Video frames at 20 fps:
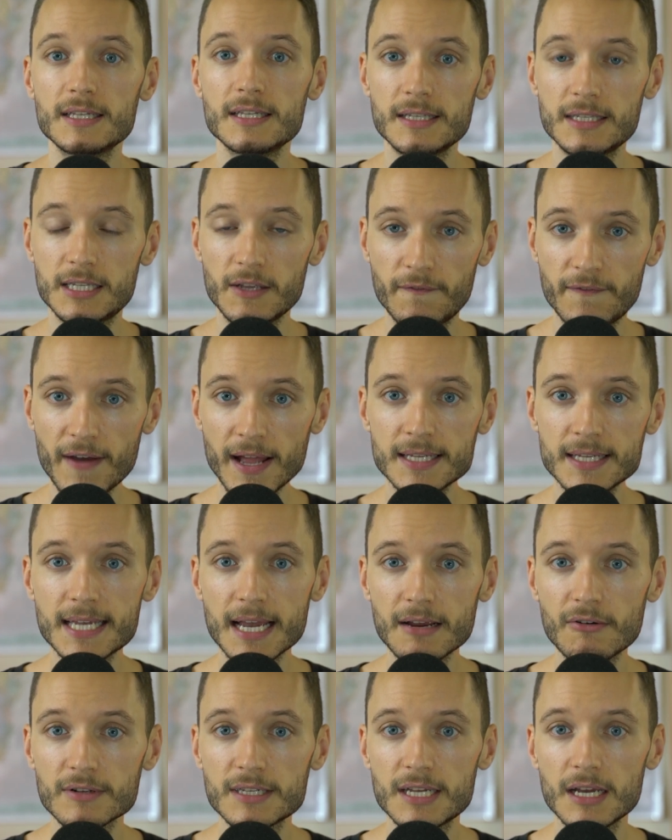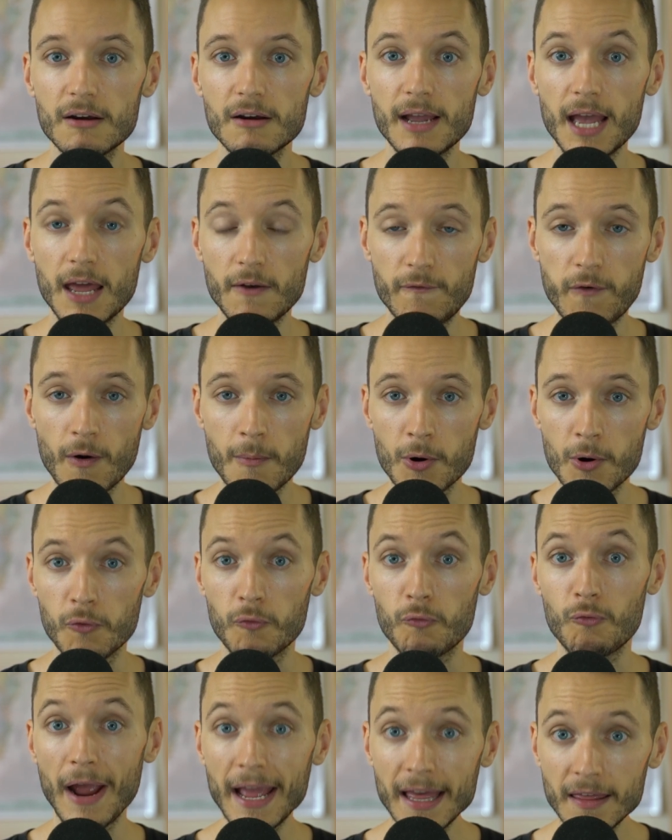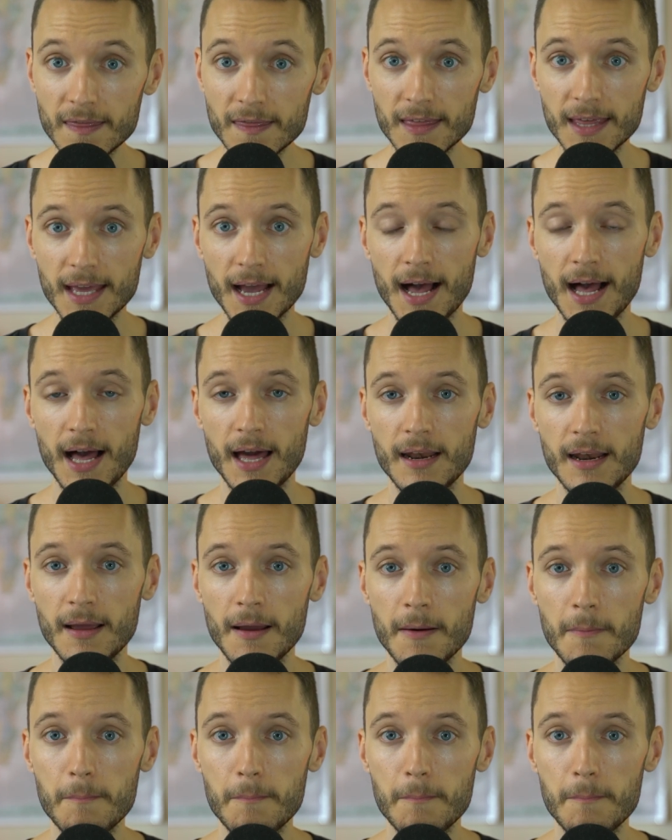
Defense Secretary and former Raytheon